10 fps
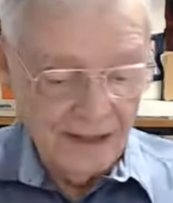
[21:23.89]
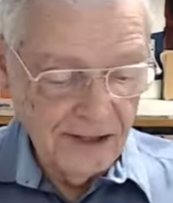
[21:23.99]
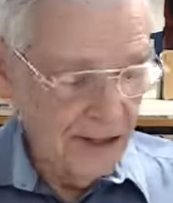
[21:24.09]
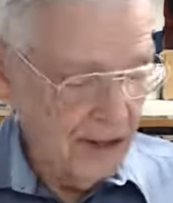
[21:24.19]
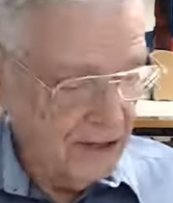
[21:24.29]
and
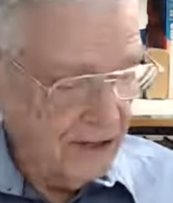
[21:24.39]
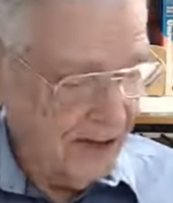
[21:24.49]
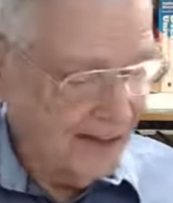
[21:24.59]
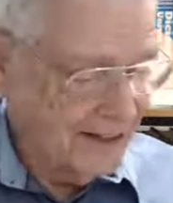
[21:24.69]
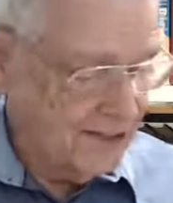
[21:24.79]

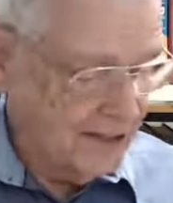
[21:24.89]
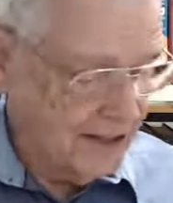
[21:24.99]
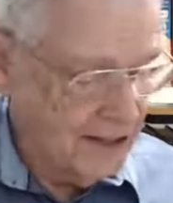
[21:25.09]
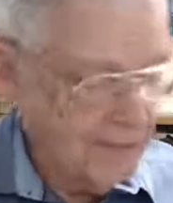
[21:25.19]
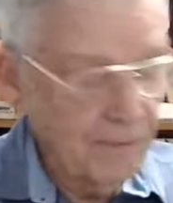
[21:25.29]
Gennesaret is
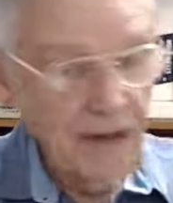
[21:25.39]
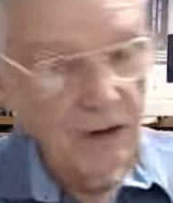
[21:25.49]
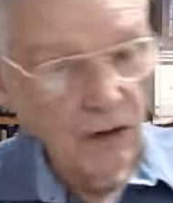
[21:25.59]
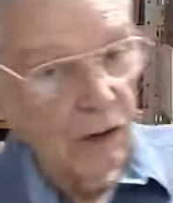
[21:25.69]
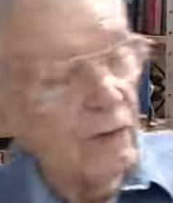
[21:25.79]
just
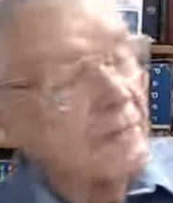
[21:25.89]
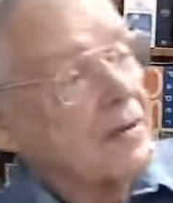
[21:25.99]
below